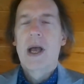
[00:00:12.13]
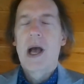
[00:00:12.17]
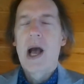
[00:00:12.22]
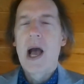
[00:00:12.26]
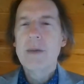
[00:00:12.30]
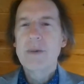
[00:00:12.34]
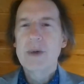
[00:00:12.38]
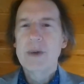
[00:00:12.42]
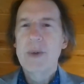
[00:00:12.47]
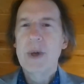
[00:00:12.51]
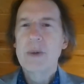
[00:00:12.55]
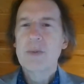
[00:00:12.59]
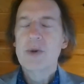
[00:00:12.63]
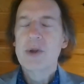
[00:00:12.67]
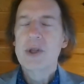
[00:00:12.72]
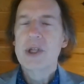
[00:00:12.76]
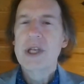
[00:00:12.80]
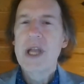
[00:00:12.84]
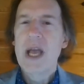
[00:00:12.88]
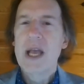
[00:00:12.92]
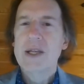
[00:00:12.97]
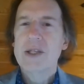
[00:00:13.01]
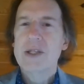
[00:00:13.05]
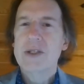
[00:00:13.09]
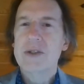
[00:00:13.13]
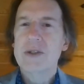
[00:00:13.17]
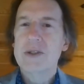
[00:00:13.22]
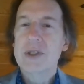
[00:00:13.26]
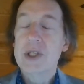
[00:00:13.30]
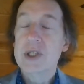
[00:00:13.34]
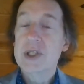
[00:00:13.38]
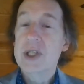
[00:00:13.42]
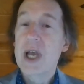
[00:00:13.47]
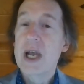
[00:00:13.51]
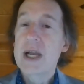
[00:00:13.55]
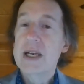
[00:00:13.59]
I'm a member of the National
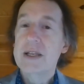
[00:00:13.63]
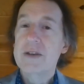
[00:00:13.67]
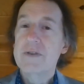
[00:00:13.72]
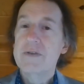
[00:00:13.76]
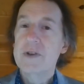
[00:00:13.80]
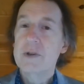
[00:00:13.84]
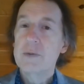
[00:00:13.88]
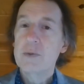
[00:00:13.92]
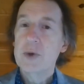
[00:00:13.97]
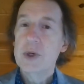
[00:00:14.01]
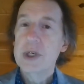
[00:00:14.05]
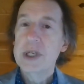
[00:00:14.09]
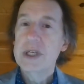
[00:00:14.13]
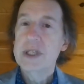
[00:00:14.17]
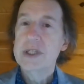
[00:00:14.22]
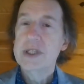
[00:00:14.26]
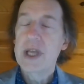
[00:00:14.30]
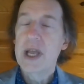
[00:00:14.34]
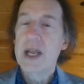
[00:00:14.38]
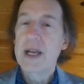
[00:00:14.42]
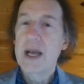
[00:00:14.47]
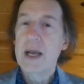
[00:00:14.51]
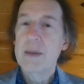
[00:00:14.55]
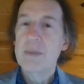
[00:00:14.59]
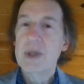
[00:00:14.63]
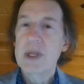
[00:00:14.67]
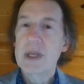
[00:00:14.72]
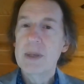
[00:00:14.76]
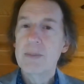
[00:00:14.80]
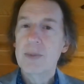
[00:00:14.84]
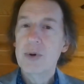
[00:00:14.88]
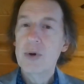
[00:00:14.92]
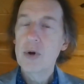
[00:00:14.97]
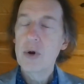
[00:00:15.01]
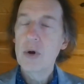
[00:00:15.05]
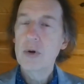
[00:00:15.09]
Society of Film Critics, and I'm the
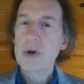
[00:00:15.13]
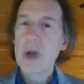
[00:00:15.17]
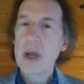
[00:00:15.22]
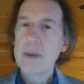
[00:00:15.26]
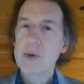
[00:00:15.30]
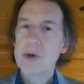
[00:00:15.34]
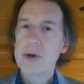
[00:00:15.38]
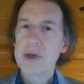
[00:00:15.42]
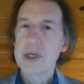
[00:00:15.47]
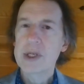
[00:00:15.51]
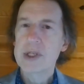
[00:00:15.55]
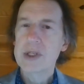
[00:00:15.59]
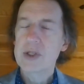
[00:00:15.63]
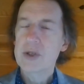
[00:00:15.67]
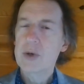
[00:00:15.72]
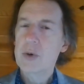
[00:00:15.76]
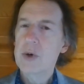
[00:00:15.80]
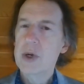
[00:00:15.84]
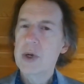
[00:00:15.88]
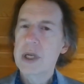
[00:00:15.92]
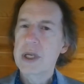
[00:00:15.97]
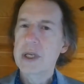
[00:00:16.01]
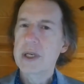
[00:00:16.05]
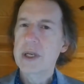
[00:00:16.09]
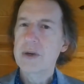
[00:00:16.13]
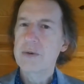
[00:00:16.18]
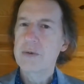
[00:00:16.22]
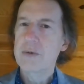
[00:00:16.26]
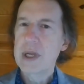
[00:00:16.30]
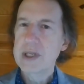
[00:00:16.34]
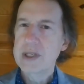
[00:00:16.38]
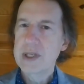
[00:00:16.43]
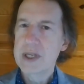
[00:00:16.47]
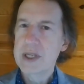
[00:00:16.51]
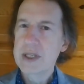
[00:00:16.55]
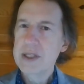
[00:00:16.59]
programmer historian in
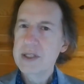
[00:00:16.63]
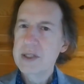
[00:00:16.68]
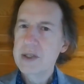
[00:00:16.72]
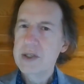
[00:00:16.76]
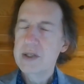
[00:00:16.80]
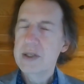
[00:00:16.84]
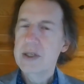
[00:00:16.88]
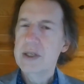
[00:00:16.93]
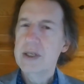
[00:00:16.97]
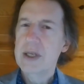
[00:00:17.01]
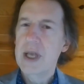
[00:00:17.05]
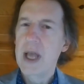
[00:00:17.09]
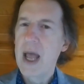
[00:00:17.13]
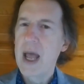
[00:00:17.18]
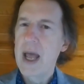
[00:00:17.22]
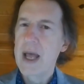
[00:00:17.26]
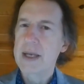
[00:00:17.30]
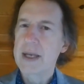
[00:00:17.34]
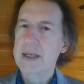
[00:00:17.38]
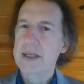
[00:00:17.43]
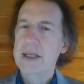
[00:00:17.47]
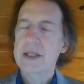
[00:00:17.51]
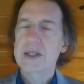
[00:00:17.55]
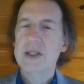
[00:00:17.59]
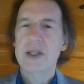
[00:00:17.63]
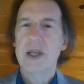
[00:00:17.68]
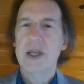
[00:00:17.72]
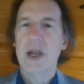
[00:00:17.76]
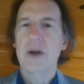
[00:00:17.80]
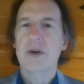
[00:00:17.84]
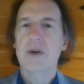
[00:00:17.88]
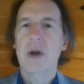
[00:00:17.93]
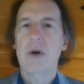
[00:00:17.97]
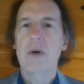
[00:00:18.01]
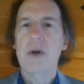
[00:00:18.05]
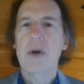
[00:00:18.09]
residence at
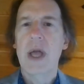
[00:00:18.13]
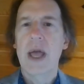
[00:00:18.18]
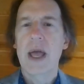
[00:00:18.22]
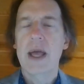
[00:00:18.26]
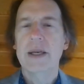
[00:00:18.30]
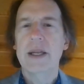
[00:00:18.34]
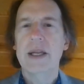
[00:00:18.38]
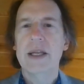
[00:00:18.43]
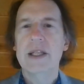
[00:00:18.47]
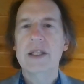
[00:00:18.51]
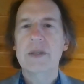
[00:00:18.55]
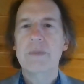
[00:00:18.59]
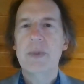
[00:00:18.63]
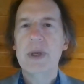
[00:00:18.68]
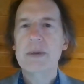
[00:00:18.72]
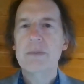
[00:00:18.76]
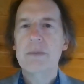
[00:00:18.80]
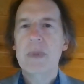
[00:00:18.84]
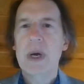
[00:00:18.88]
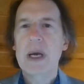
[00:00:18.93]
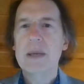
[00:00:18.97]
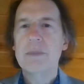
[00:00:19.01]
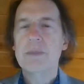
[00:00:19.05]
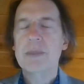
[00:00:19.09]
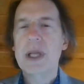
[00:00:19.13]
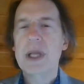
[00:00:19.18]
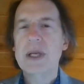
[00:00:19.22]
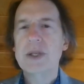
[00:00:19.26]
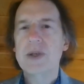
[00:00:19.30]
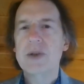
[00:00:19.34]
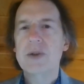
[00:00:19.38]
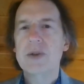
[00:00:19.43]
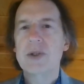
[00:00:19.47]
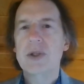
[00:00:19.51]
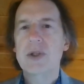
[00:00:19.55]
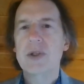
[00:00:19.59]
Scarecrow, and it's been my
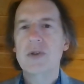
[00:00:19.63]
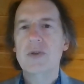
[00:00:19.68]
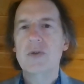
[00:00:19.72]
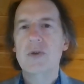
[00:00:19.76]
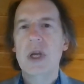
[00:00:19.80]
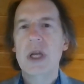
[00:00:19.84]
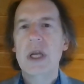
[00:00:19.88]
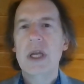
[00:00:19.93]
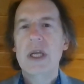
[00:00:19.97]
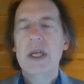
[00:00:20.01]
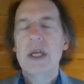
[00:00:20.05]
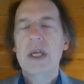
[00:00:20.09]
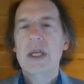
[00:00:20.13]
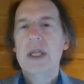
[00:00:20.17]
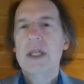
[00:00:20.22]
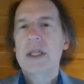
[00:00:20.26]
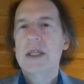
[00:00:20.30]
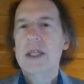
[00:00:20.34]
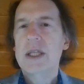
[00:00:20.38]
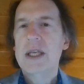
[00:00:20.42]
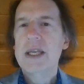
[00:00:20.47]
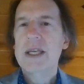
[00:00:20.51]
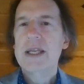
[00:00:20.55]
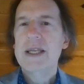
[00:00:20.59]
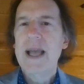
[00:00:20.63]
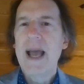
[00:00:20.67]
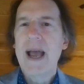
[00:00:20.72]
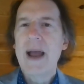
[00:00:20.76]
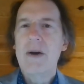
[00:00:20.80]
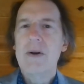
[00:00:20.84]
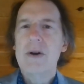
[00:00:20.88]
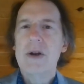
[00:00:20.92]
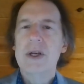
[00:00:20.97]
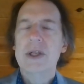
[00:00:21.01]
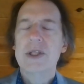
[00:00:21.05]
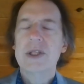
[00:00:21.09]
pleasure to lead
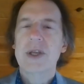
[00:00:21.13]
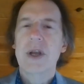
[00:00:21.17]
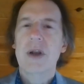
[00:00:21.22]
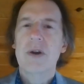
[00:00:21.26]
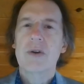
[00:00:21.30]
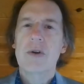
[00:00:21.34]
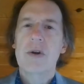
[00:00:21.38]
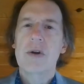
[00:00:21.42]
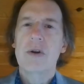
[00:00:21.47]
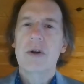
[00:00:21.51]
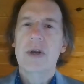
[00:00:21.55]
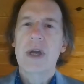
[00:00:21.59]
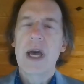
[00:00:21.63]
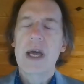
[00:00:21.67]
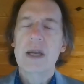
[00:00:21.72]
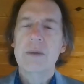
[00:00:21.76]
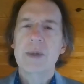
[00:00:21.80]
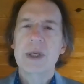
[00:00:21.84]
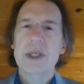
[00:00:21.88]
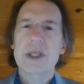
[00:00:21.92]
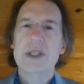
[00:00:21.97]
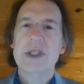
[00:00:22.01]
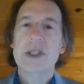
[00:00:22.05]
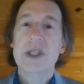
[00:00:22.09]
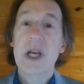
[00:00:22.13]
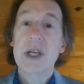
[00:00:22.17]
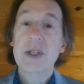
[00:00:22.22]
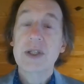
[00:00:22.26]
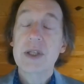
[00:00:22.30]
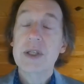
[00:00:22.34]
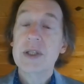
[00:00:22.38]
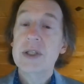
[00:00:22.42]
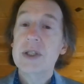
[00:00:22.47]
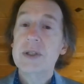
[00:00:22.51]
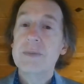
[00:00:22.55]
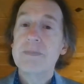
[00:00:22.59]
our Scarecrow Academy
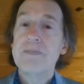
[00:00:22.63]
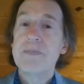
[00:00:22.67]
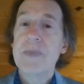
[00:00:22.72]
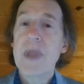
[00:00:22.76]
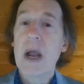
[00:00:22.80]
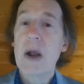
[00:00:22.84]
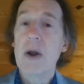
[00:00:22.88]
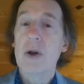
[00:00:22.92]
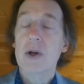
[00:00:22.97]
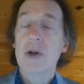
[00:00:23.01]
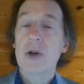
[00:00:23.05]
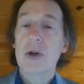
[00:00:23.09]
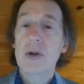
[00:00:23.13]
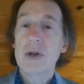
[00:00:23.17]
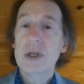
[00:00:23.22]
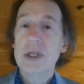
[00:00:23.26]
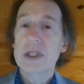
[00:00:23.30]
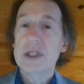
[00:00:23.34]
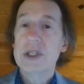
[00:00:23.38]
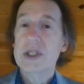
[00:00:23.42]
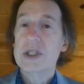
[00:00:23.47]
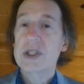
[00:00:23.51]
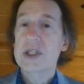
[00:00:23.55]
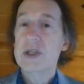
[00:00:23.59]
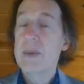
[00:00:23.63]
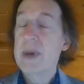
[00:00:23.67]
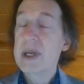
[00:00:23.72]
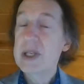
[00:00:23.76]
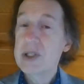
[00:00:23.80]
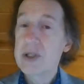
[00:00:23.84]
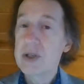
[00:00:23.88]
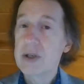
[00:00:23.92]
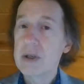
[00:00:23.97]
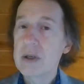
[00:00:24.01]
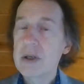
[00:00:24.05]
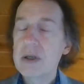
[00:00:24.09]
discussions. Our current
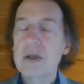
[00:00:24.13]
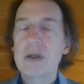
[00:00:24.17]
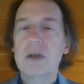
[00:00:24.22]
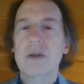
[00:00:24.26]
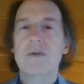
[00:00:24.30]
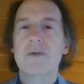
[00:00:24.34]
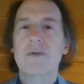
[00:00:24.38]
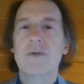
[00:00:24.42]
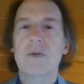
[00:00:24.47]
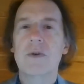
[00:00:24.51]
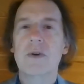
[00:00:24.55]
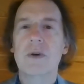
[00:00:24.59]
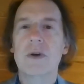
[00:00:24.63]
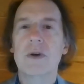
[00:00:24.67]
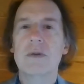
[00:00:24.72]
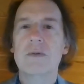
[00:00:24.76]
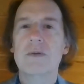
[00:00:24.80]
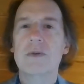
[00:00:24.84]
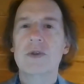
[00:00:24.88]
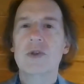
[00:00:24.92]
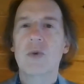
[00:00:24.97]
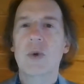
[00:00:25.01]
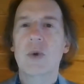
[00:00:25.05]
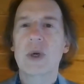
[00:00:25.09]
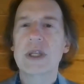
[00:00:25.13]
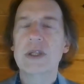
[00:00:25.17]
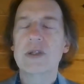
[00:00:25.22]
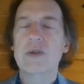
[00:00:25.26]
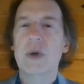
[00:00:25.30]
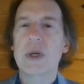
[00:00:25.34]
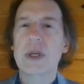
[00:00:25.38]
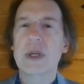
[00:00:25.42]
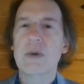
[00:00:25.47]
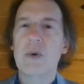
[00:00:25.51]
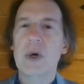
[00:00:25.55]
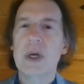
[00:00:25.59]
semester for
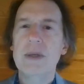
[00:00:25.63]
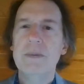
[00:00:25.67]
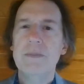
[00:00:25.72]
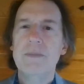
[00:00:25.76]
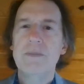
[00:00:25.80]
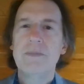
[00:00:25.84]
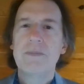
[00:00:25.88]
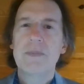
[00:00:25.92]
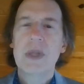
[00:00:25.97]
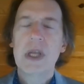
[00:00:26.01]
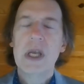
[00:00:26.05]
2021